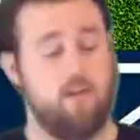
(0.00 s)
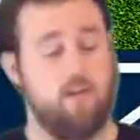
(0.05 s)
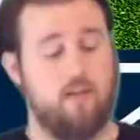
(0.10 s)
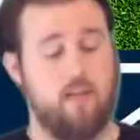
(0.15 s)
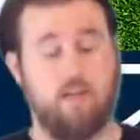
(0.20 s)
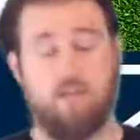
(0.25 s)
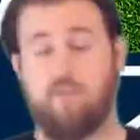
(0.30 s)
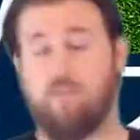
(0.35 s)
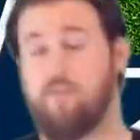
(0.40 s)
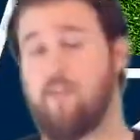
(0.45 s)

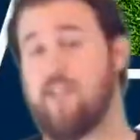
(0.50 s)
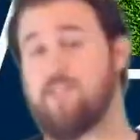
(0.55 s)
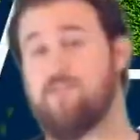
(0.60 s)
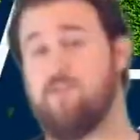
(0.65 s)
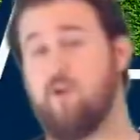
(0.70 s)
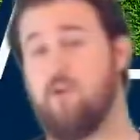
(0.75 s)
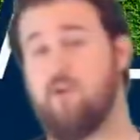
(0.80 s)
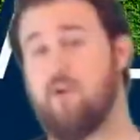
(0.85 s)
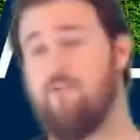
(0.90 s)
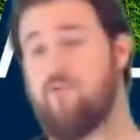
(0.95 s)
Then you flash
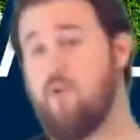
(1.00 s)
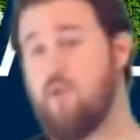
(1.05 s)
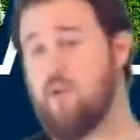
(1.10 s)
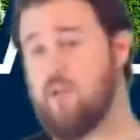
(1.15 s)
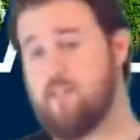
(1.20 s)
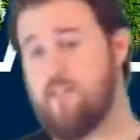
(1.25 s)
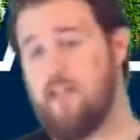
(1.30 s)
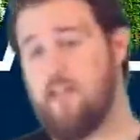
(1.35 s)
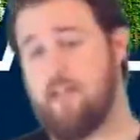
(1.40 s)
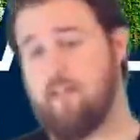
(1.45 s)
forward to
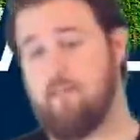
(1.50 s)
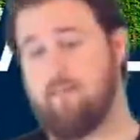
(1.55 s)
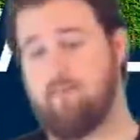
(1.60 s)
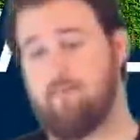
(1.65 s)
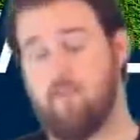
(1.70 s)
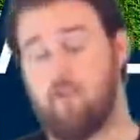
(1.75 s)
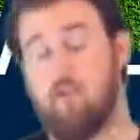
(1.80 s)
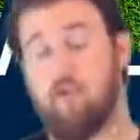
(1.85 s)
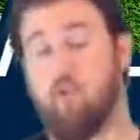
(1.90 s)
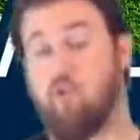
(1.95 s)
14.
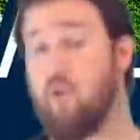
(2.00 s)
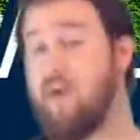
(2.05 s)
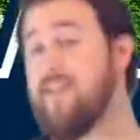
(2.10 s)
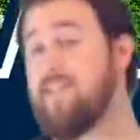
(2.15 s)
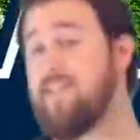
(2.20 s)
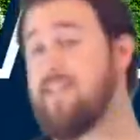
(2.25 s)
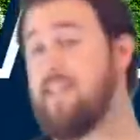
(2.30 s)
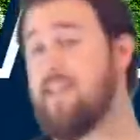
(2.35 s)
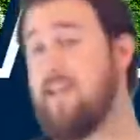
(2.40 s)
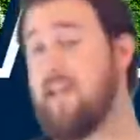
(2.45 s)

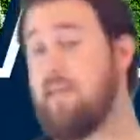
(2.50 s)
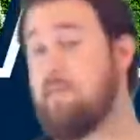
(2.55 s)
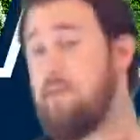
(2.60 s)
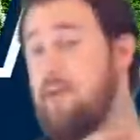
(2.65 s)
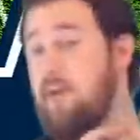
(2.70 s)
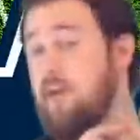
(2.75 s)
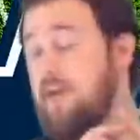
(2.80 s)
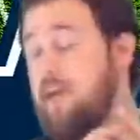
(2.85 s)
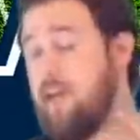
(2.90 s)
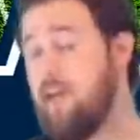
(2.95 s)
Great team,
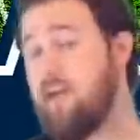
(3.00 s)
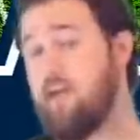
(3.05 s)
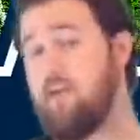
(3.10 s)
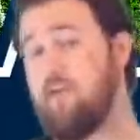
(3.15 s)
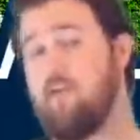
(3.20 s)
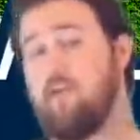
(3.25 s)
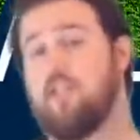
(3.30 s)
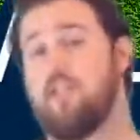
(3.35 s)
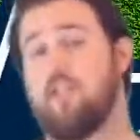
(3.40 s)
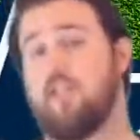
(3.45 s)
he
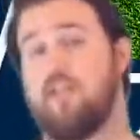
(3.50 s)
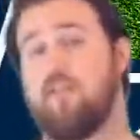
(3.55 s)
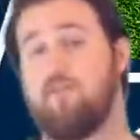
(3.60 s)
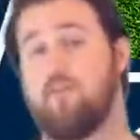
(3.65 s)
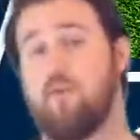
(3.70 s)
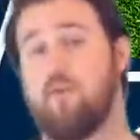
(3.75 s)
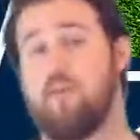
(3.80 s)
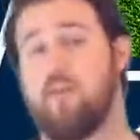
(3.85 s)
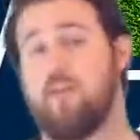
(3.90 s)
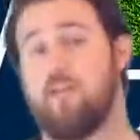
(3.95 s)
underachieved
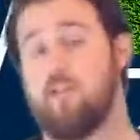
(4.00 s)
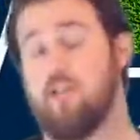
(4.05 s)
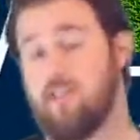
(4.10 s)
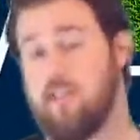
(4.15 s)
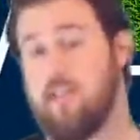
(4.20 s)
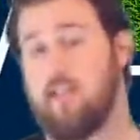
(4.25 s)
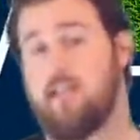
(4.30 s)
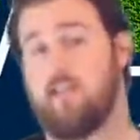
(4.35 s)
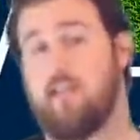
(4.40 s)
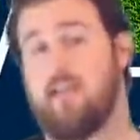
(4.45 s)
with it, just
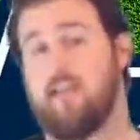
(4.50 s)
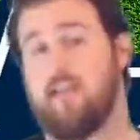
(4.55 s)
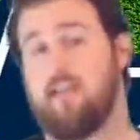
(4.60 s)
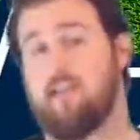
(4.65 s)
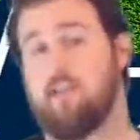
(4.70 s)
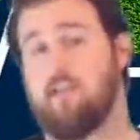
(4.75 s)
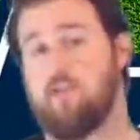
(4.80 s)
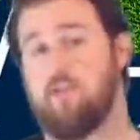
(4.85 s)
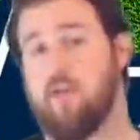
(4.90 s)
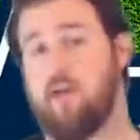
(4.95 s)
like they did
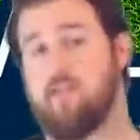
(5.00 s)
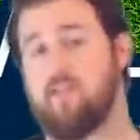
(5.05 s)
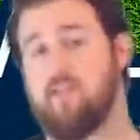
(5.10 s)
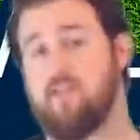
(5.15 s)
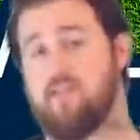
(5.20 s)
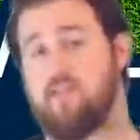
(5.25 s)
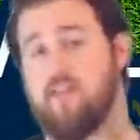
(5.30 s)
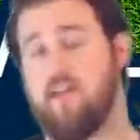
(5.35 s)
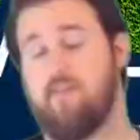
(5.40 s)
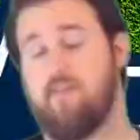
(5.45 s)
in
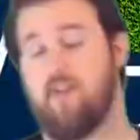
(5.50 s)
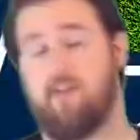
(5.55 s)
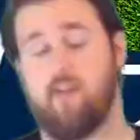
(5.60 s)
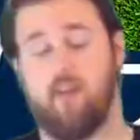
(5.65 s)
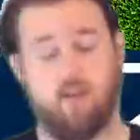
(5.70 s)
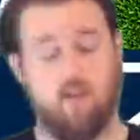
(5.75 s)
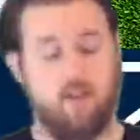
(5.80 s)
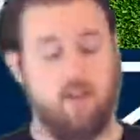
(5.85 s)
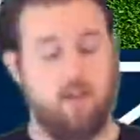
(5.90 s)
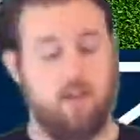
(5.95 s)
2007.
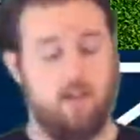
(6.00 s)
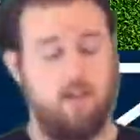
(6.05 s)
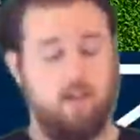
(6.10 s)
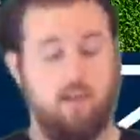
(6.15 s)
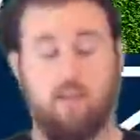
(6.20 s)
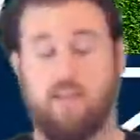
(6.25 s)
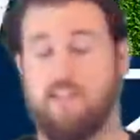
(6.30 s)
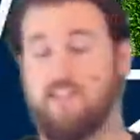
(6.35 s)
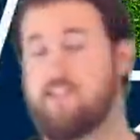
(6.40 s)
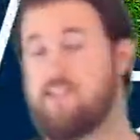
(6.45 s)

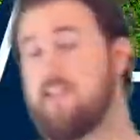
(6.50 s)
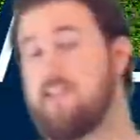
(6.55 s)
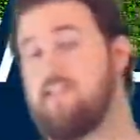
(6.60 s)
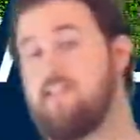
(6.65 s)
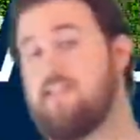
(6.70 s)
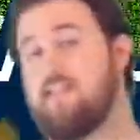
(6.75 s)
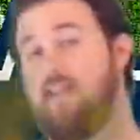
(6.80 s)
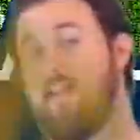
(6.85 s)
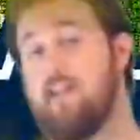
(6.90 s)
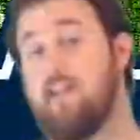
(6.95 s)
You look at
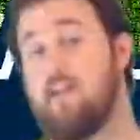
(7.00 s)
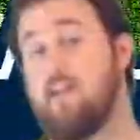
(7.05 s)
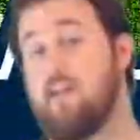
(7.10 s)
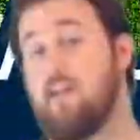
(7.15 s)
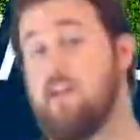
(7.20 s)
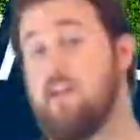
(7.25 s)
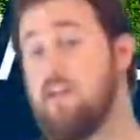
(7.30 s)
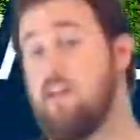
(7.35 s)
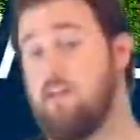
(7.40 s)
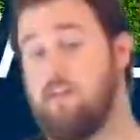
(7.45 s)
16,
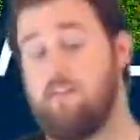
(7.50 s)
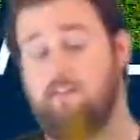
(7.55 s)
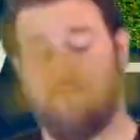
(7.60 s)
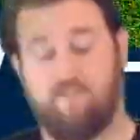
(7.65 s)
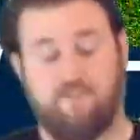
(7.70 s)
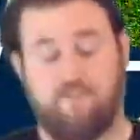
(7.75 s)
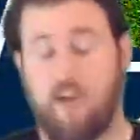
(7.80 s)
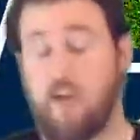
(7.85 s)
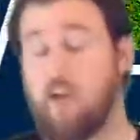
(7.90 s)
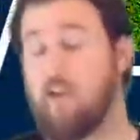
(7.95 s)

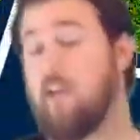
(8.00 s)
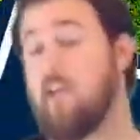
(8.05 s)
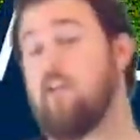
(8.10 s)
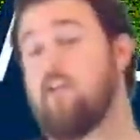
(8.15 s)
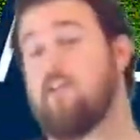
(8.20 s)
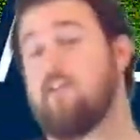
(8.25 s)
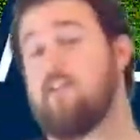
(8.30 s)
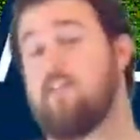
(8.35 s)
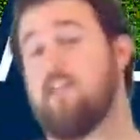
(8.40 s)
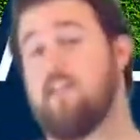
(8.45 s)
very
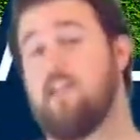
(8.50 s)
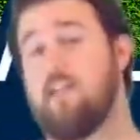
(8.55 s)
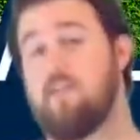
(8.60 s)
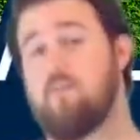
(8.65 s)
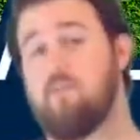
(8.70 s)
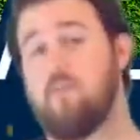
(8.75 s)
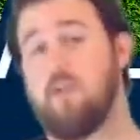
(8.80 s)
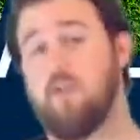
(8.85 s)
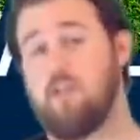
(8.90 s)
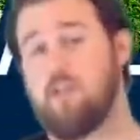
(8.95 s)
good
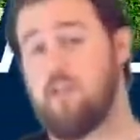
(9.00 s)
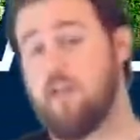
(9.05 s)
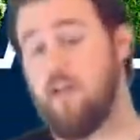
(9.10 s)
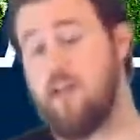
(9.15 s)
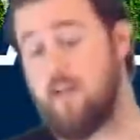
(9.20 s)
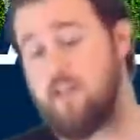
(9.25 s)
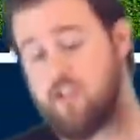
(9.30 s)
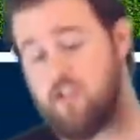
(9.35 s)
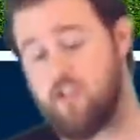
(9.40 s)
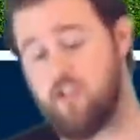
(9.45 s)
team,
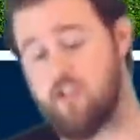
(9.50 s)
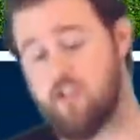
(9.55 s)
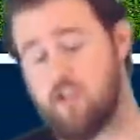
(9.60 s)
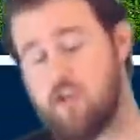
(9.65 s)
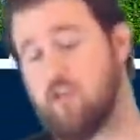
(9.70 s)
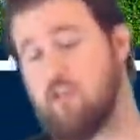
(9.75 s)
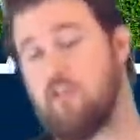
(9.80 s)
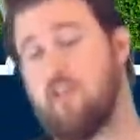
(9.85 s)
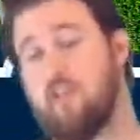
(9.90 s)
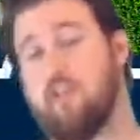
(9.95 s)

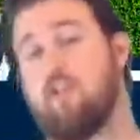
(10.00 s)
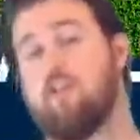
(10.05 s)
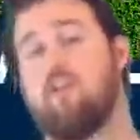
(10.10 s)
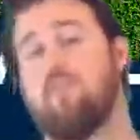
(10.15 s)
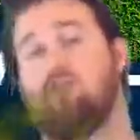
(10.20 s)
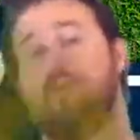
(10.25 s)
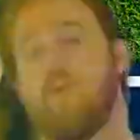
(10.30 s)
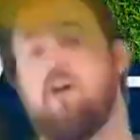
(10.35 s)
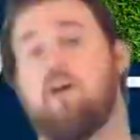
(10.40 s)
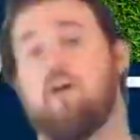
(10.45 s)
certainly could
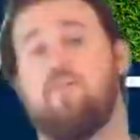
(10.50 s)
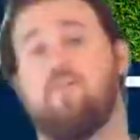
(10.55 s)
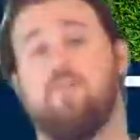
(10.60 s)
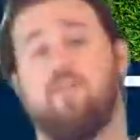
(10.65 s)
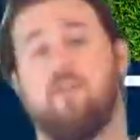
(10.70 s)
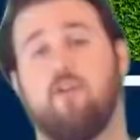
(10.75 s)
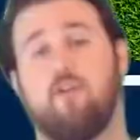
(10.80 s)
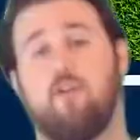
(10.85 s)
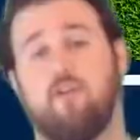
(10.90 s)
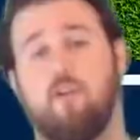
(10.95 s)
have gone
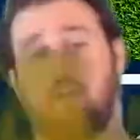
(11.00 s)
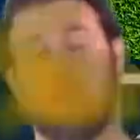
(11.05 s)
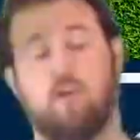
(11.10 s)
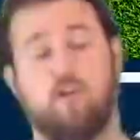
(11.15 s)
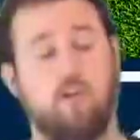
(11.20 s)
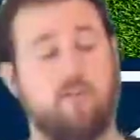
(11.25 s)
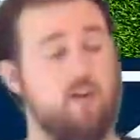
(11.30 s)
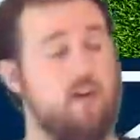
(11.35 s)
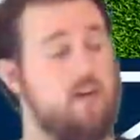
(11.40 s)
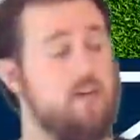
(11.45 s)
further,
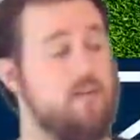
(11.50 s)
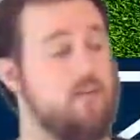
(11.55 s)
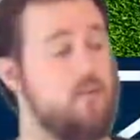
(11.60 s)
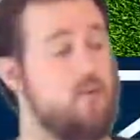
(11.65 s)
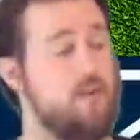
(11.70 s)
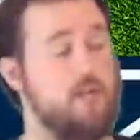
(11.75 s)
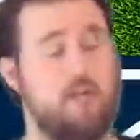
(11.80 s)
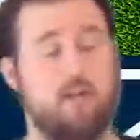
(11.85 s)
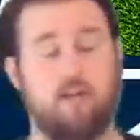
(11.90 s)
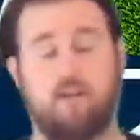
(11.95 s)
could have gone
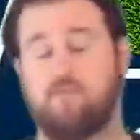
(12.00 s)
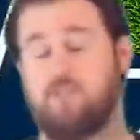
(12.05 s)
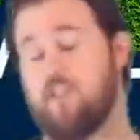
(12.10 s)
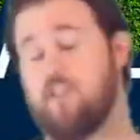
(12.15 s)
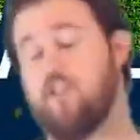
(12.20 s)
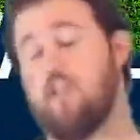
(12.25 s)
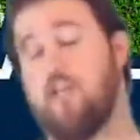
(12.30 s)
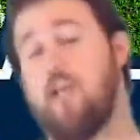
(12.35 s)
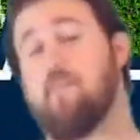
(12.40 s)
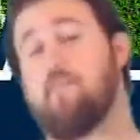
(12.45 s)
to the NFC
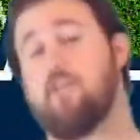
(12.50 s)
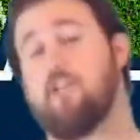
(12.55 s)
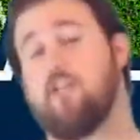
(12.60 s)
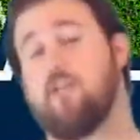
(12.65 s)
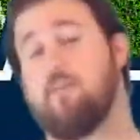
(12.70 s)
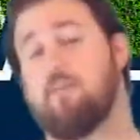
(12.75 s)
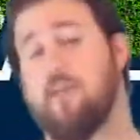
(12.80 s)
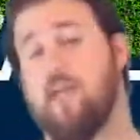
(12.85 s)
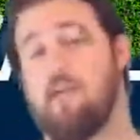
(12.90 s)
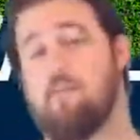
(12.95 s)

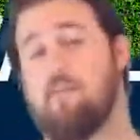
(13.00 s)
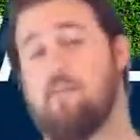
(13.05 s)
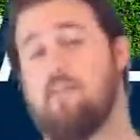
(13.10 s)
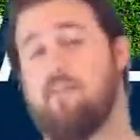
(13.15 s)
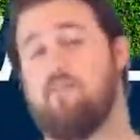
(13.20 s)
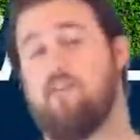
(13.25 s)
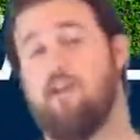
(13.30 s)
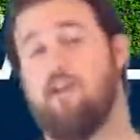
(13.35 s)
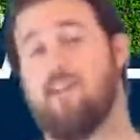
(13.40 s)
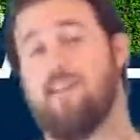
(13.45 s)
Championship game at the
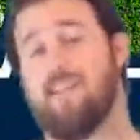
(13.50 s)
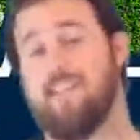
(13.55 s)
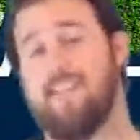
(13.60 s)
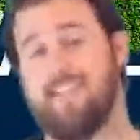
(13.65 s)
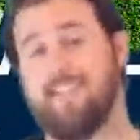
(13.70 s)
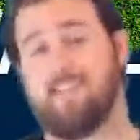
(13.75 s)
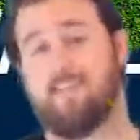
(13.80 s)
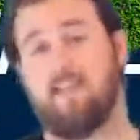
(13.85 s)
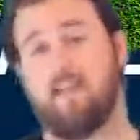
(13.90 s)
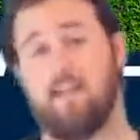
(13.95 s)
very
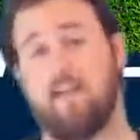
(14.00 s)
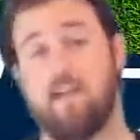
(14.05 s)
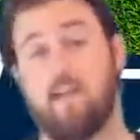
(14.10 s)
least,